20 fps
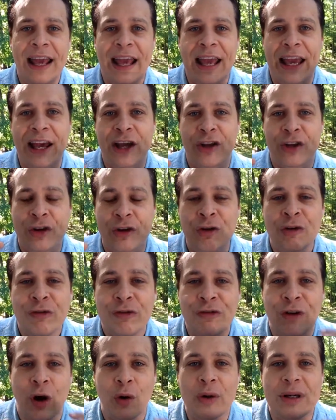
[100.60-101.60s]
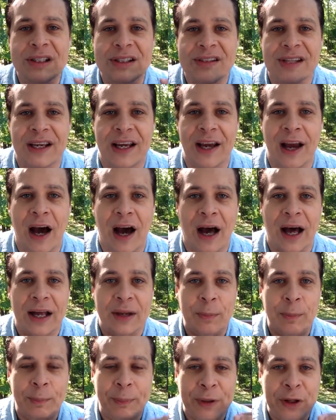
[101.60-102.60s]
and you focusing
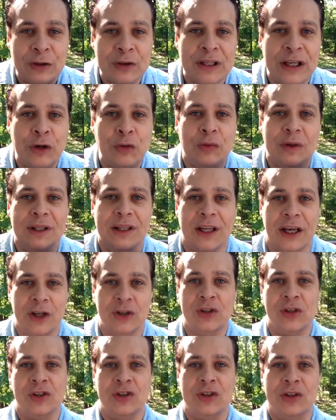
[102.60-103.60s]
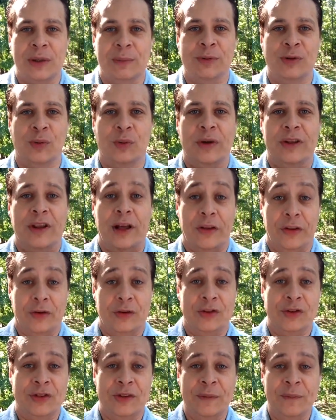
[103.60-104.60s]
on building relationships with
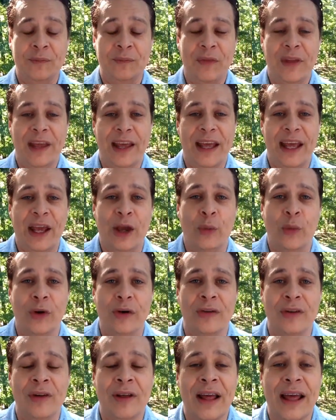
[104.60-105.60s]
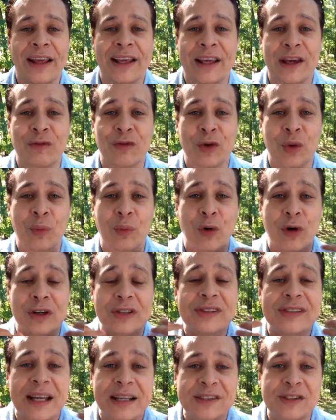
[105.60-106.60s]
others. It will give you more
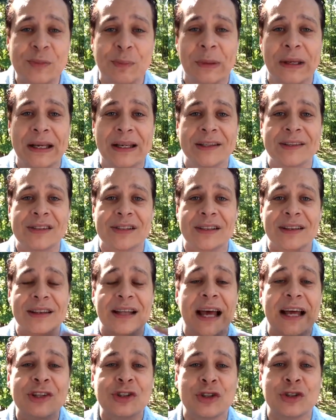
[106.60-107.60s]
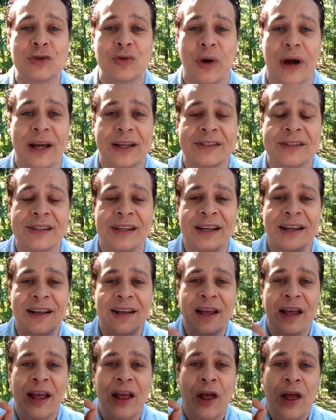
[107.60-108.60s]
sense peace, less stress.
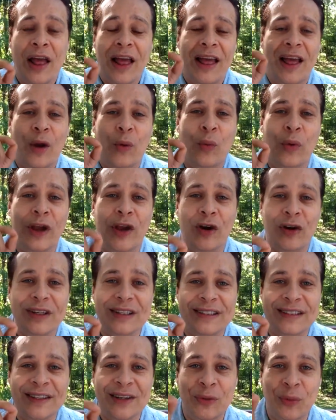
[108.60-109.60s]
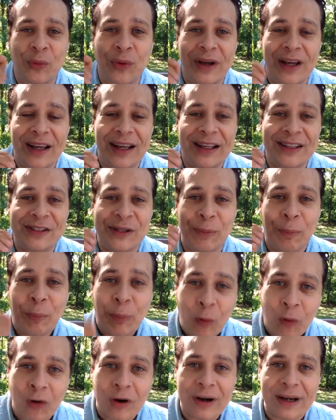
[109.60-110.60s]
We are we it's
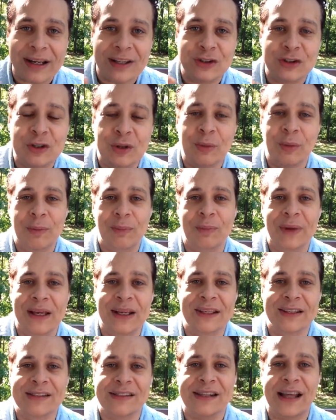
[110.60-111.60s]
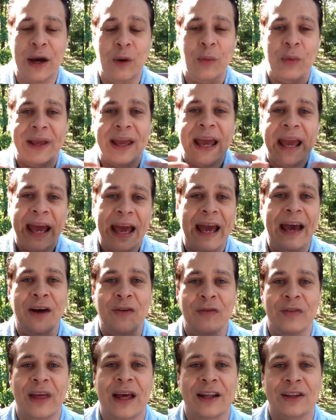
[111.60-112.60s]
important as human beings that we
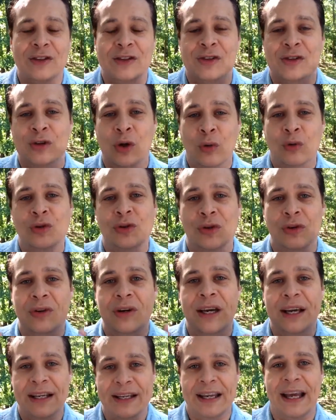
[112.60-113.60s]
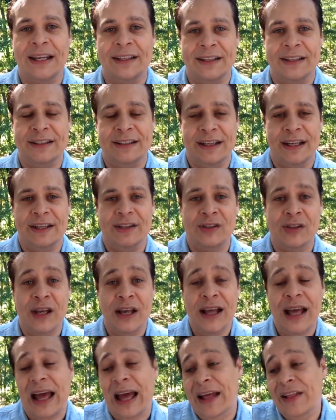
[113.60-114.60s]
have that social connectedness
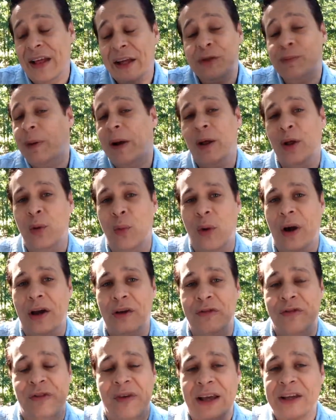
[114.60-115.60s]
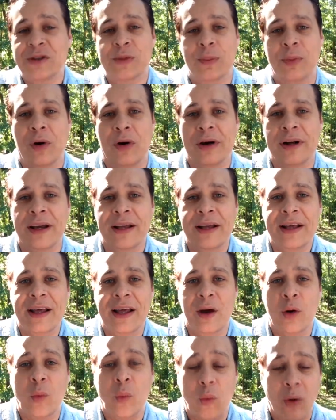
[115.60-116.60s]
and that's probably why facebook
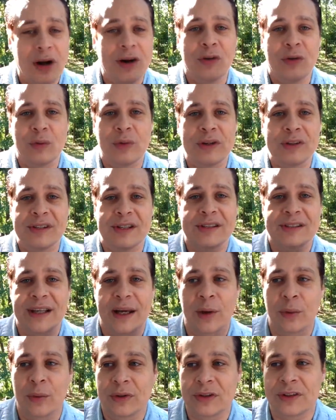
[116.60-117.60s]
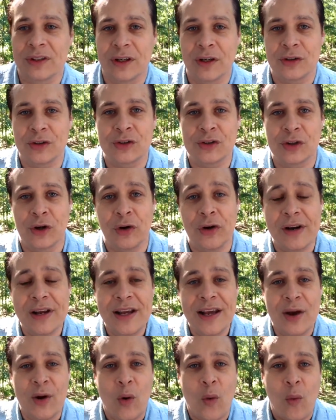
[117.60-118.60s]
one of the reasons i would assert
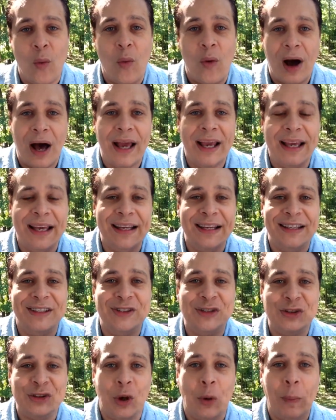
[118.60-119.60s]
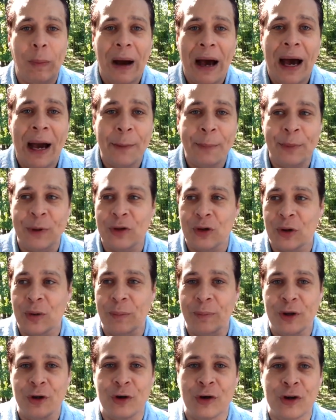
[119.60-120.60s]
why it is so popular
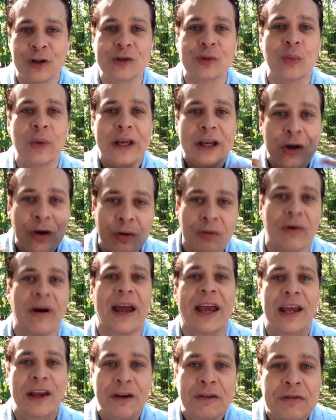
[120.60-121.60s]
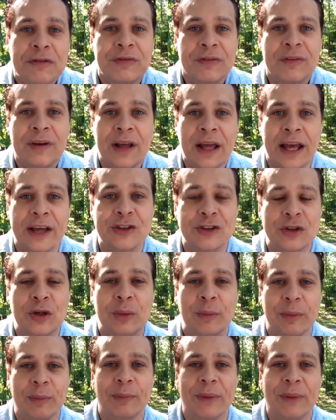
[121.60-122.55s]
because we crave as human